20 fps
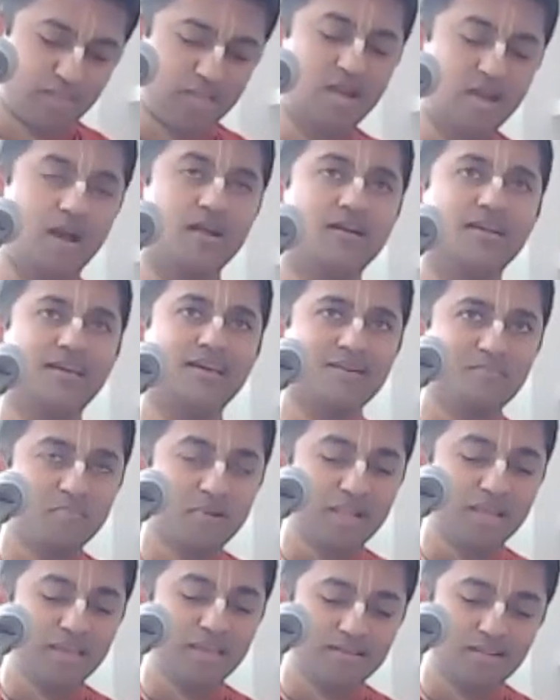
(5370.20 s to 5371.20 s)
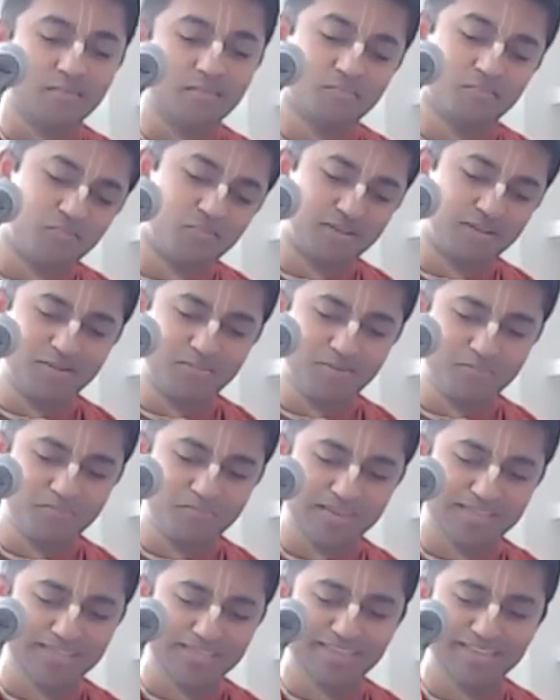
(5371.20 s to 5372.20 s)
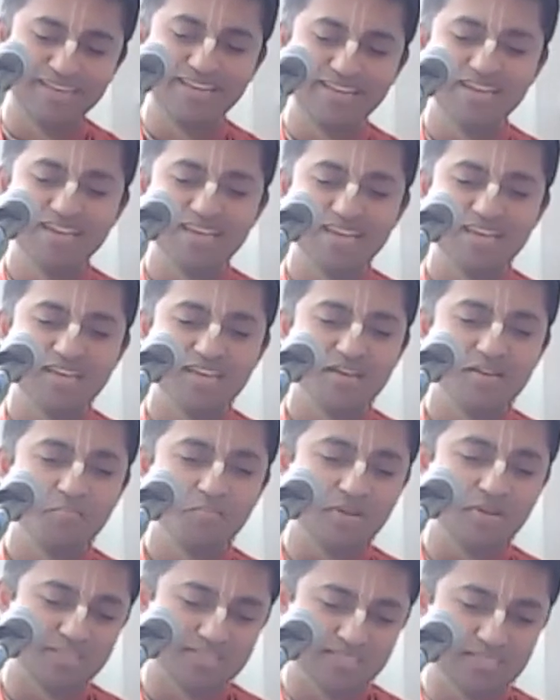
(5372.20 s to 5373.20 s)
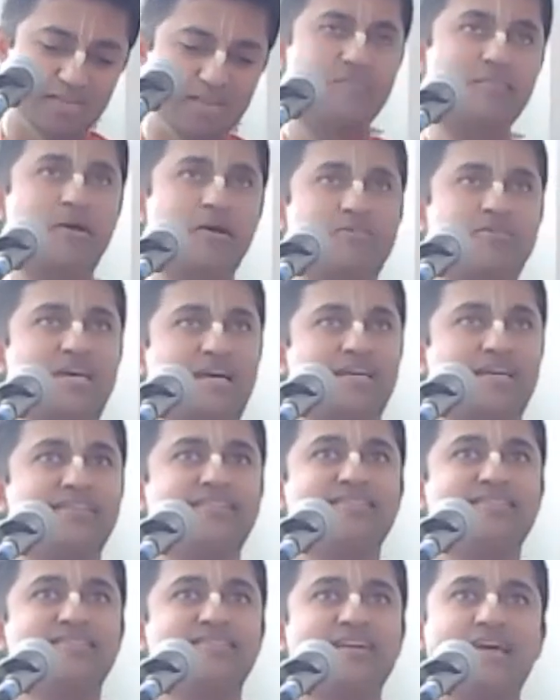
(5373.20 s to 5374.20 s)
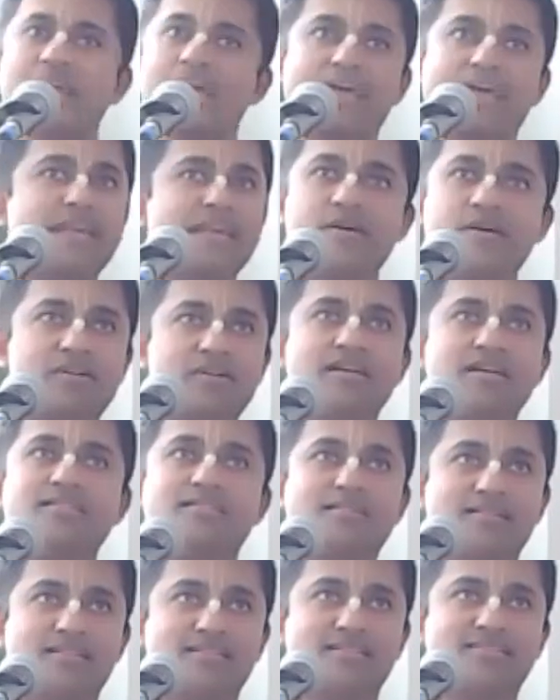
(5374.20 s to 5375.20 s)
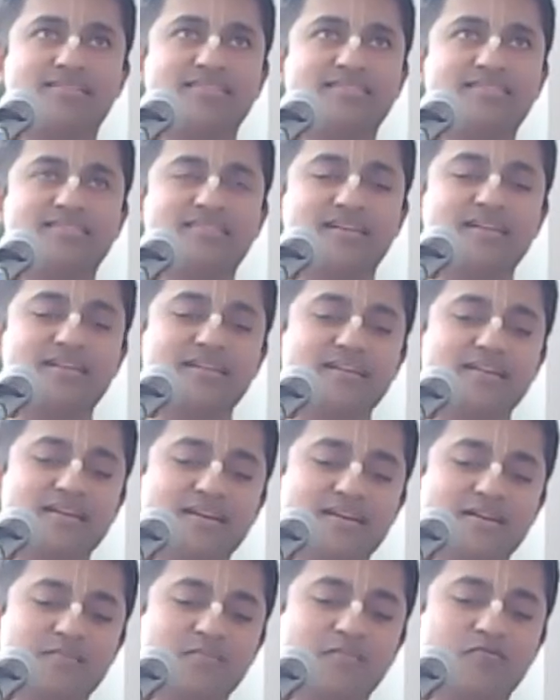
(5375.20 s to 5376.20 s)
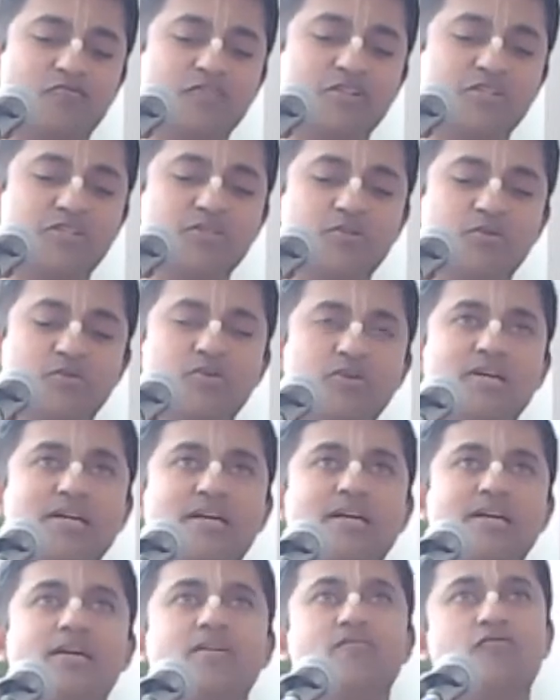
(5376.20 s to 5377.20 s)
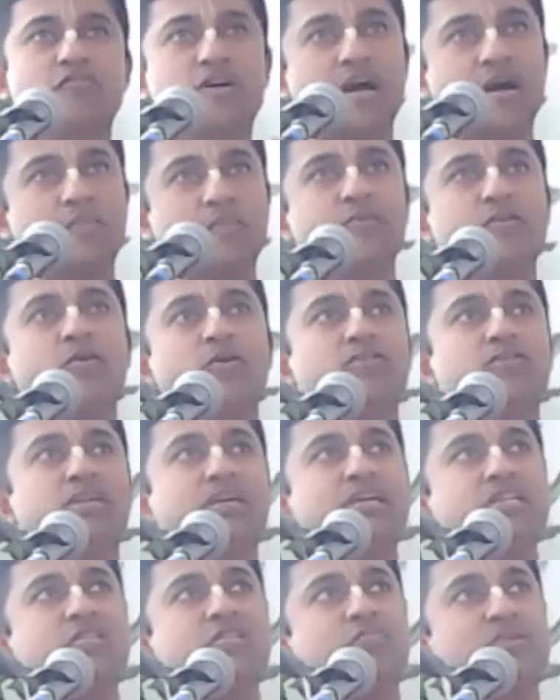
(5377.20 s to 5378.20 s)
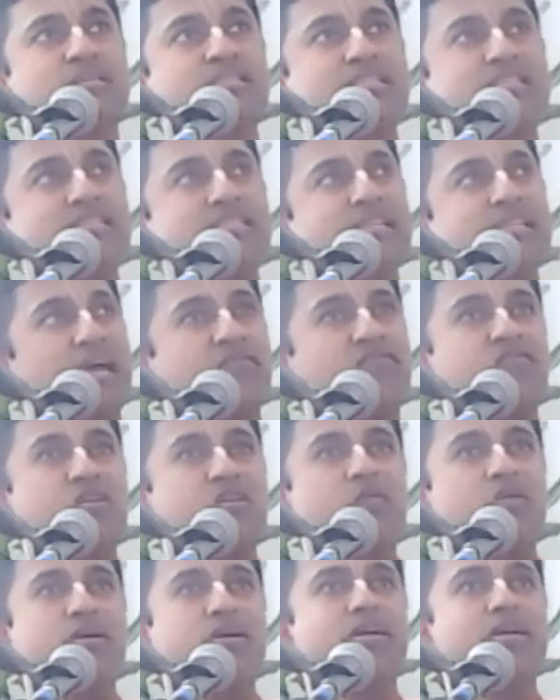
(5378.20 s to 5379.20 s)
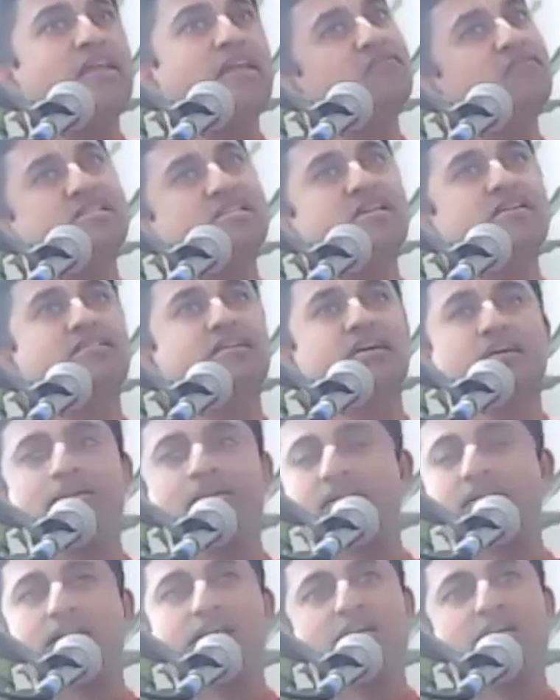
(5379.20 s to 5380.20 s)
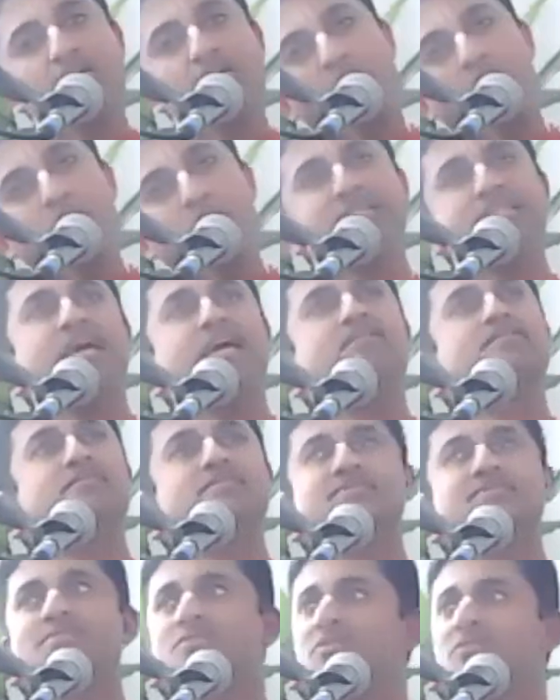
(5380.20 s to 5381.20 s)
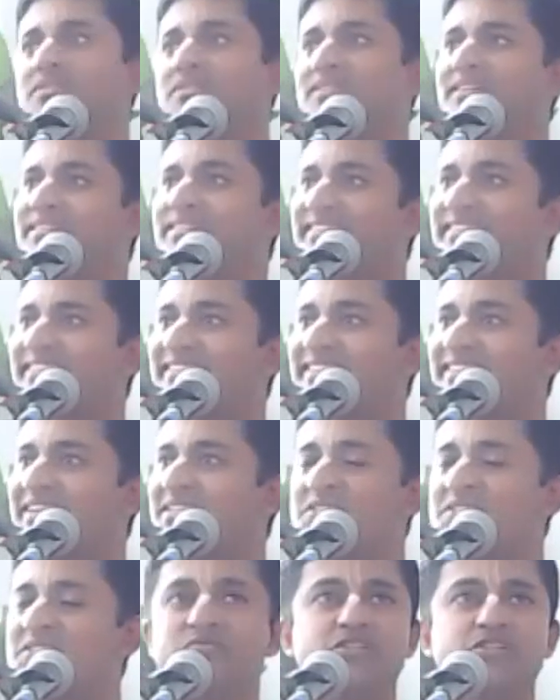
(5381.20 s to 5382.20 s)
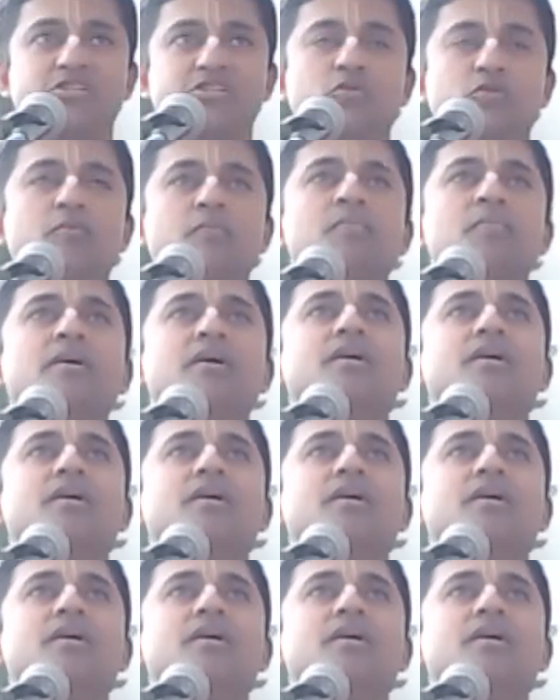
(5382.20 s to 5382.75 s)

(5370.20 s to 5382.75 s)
I hardly can play it. I forget about making it. But still, I'm outside. And I can never enter it, right? But Vishnu, Vyapanoti, he's present everywhere, and Vishate, he always enters his own creation. That is Vishnu.